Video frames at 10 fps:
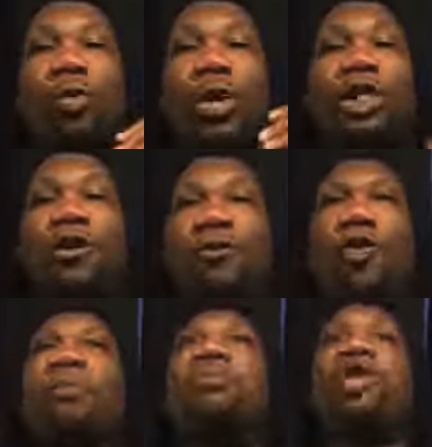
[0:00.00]
we should
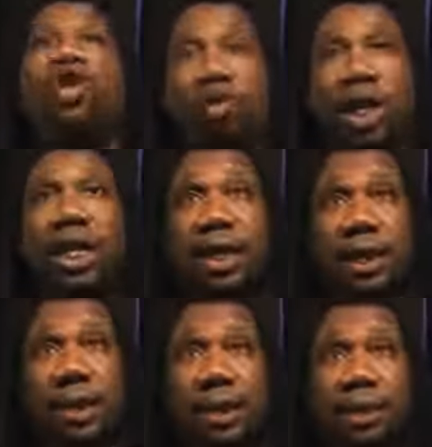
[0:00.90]
form
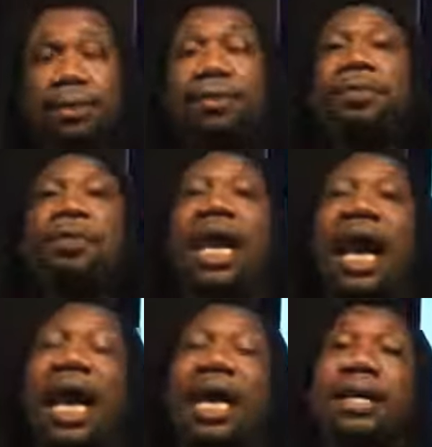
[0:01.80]
unions
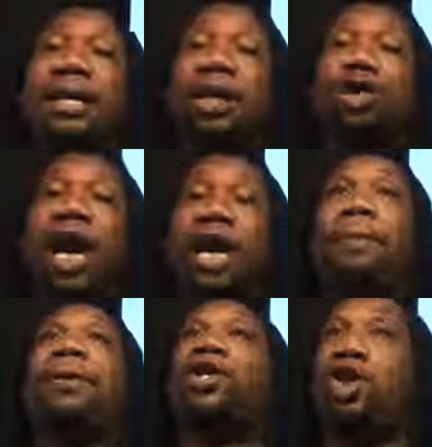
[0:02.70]
and try to
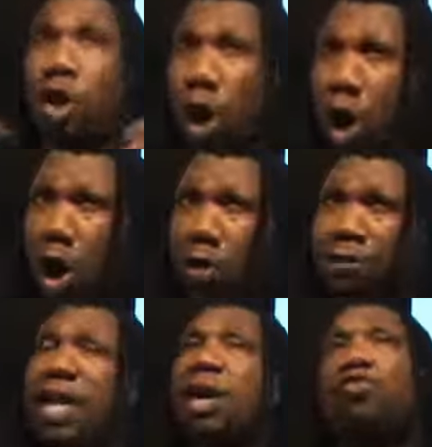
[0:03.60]

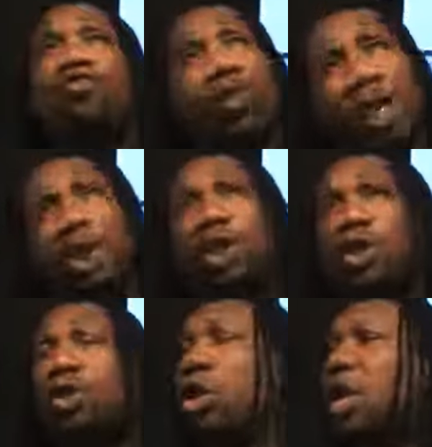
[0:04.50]
preserve the
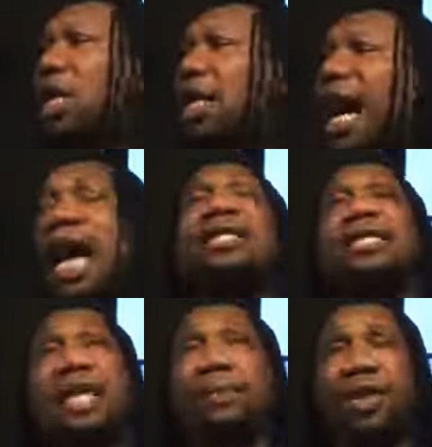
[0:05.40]
original
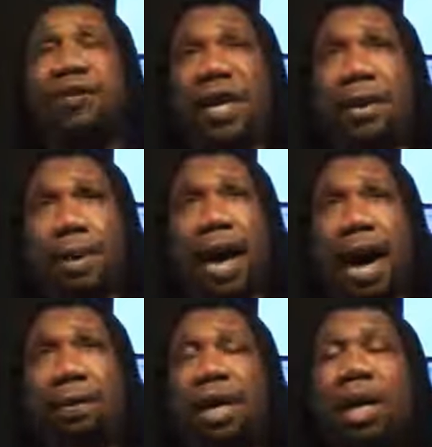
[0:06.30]
concept of hip
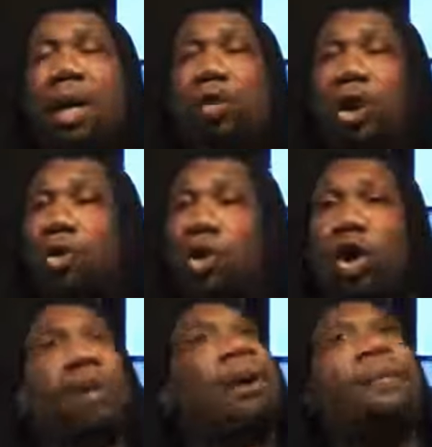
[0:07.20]
hop, which was
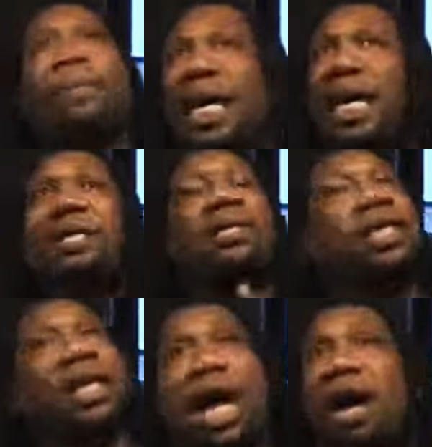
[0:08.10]
all about
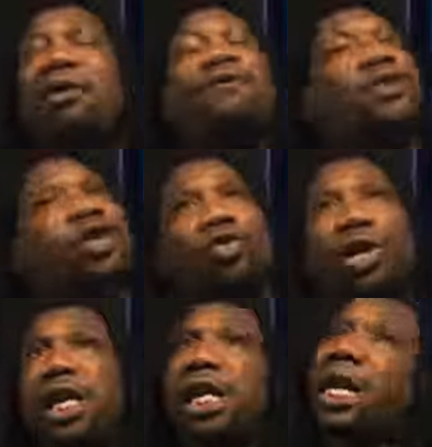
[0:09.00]
peace, love,
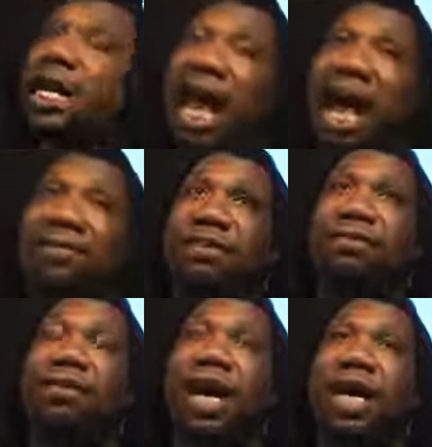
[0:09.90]
unity, and having
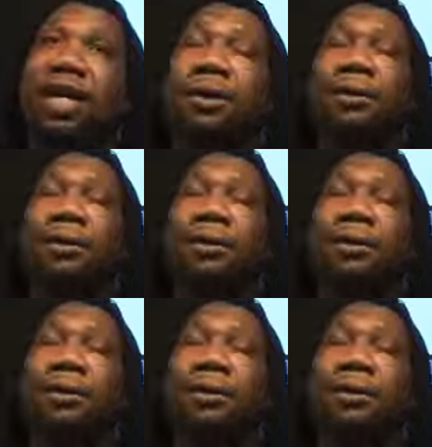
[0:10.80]
fun.